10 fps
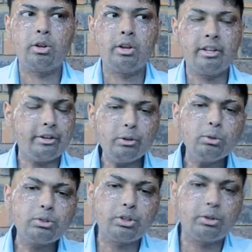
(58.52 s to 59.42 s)
And it
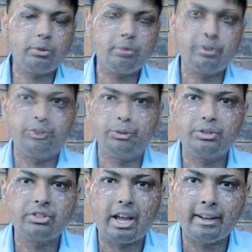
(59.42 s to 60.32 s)
also
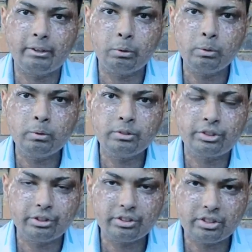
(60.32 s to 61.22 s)
reduces the angle
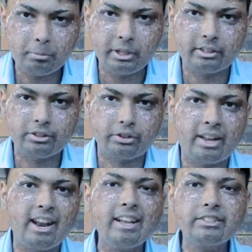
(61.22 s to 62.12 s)
to your stomach so
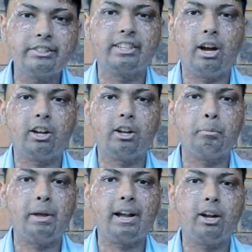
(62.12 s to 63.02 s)
that acid can't
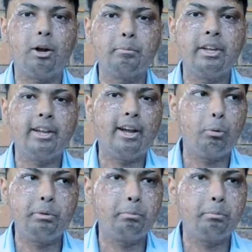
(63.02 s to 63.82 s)
come back up, helping